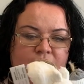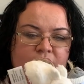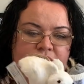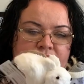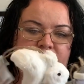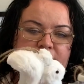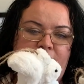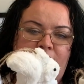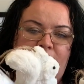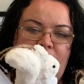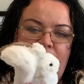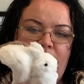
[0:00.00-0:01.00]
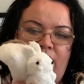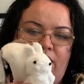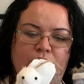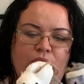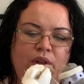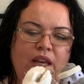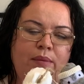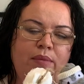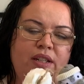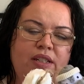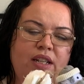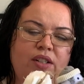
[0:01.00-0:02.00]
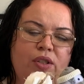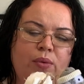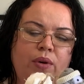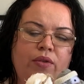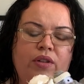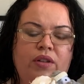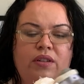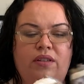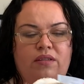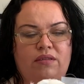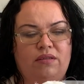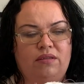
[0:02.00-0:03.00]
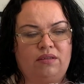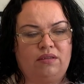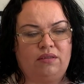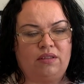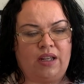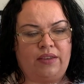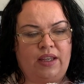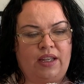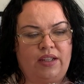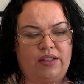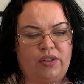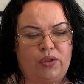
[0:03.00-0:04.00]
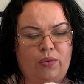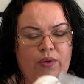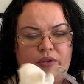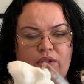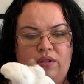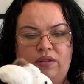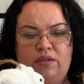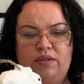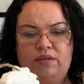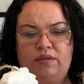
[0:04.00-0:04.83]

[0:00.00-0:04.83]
This little, we call him, is he a squirrel? I think he's a squirrel.